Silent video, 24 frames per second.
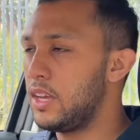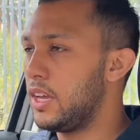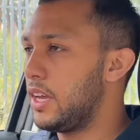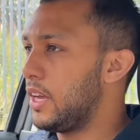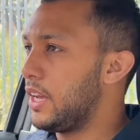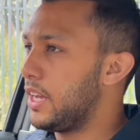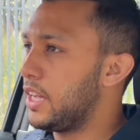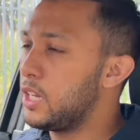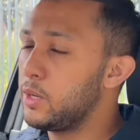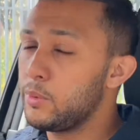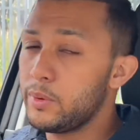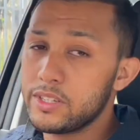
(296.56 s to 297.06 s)

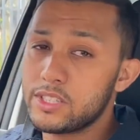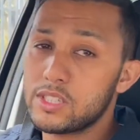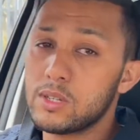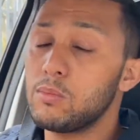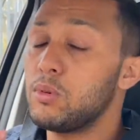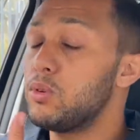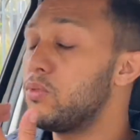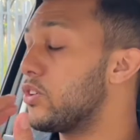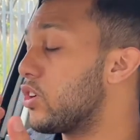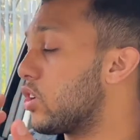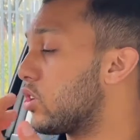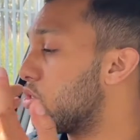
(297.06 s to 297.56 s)
Anyway, so
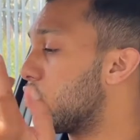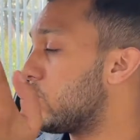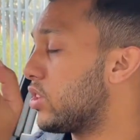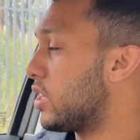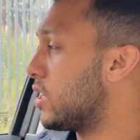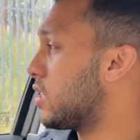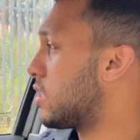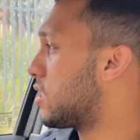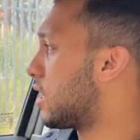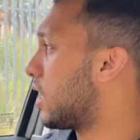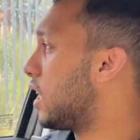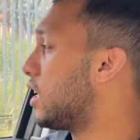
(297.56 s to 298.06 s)
moving on to the
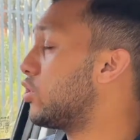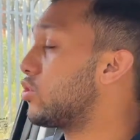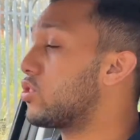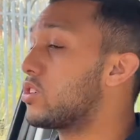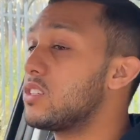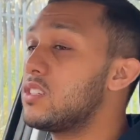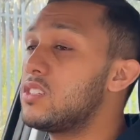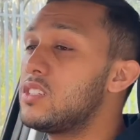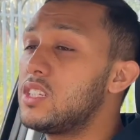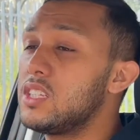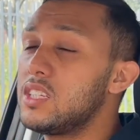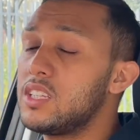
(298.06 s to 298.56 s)
inside, you
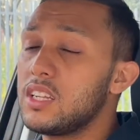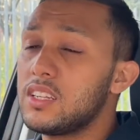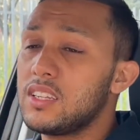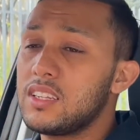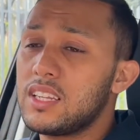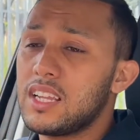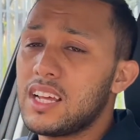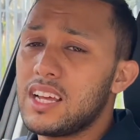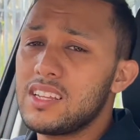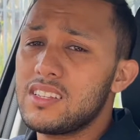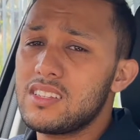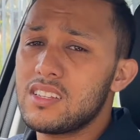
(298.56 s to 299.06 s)
can see that it
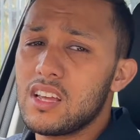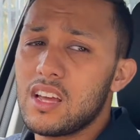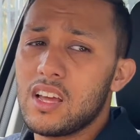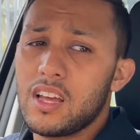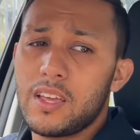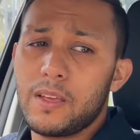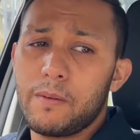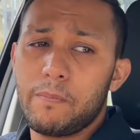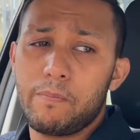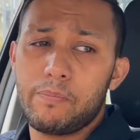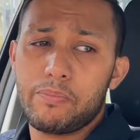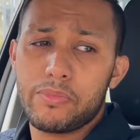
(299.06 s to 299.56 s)
has
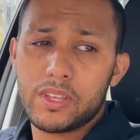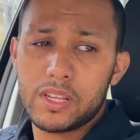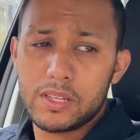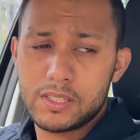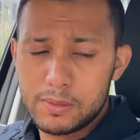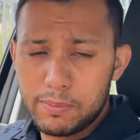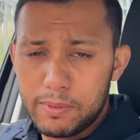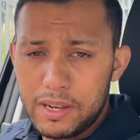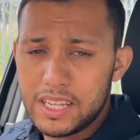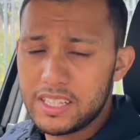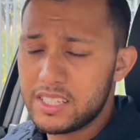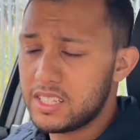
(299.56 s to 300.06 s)

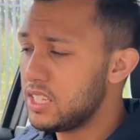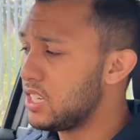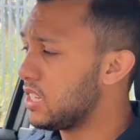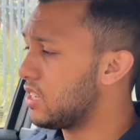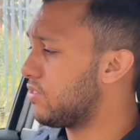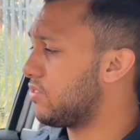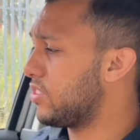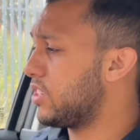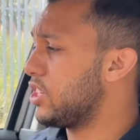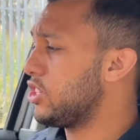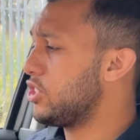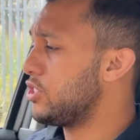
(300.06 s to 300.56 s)
it's plastic
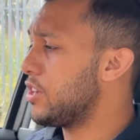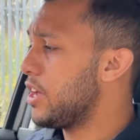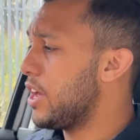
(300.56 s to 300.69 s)
finish